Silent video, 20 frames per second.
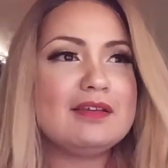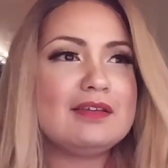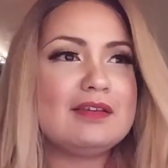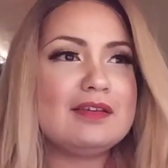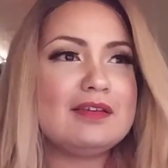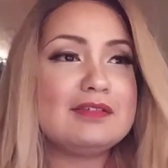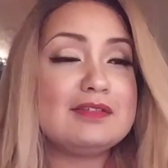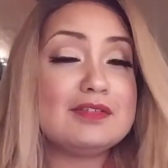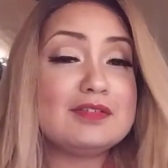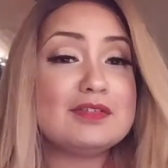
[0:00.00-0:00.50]

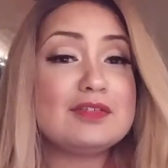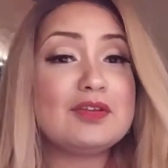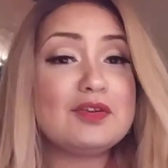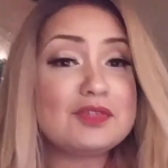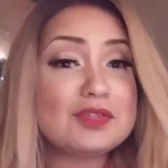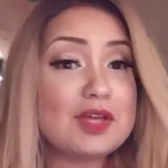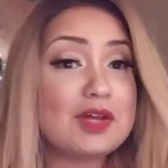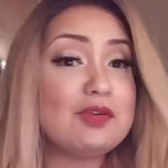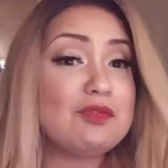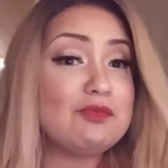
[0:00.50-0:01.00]
he just
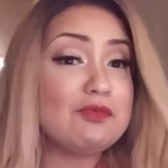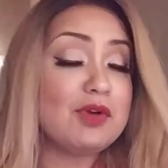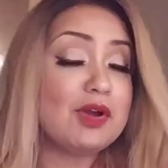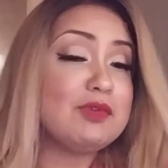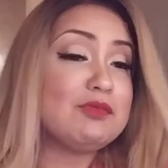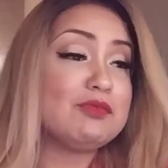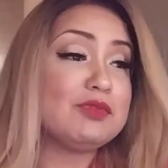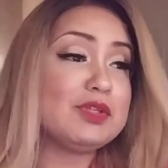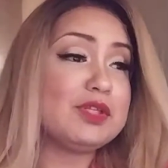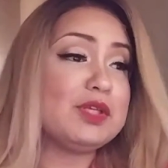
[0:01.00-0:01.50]
knows how to
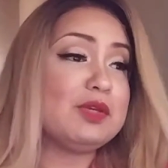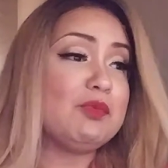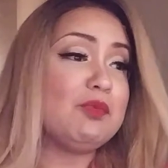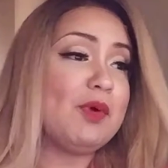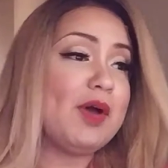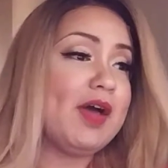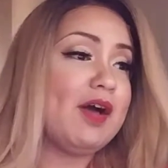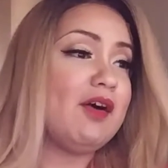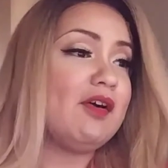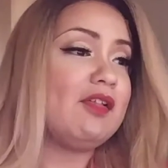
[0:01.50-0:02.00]
run really
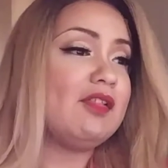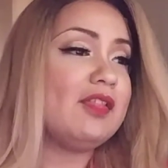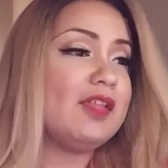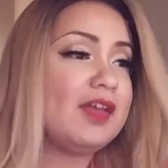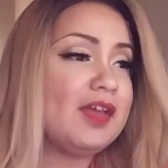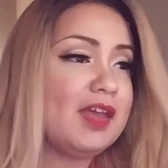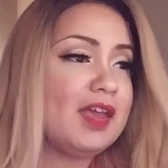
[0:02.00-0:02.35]
well.